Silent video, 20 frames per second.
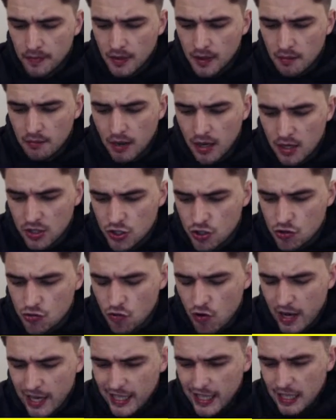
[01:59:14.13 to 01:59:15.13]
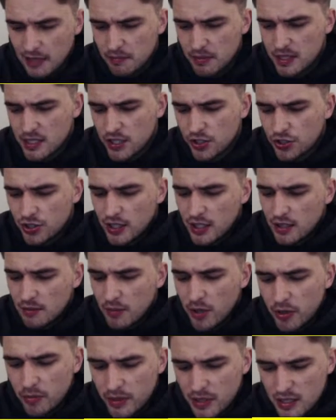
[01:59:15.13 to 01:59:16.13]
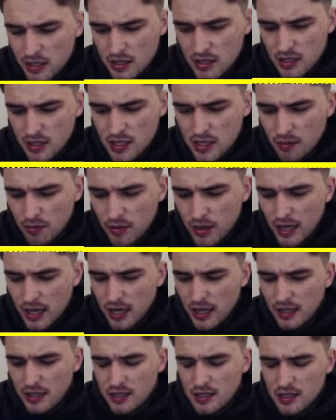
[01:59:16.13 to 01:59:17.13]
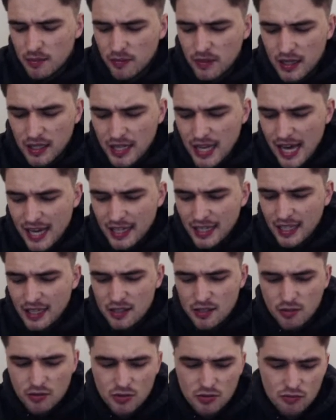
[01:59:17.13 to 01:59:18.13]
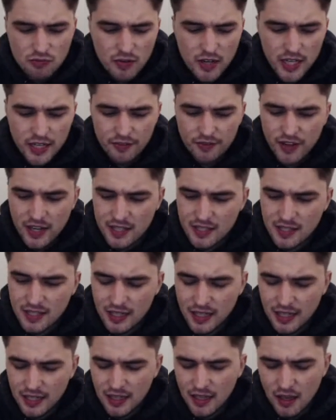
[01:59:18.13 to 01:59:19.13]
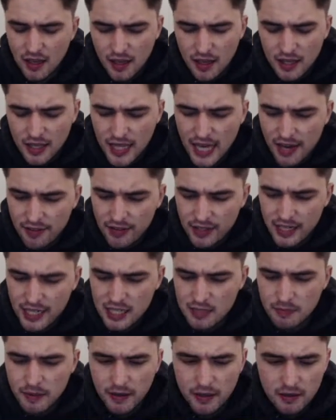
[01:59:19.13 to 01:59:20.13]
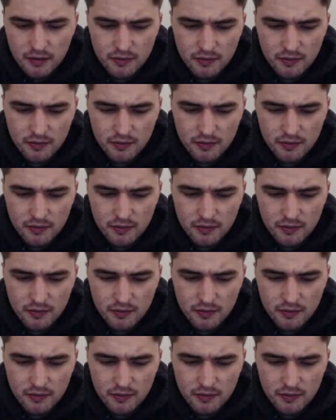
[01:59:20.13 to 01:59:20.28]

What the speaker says: But striking position at the moment is something lacking. So I was really invested in Kevin Nisbet,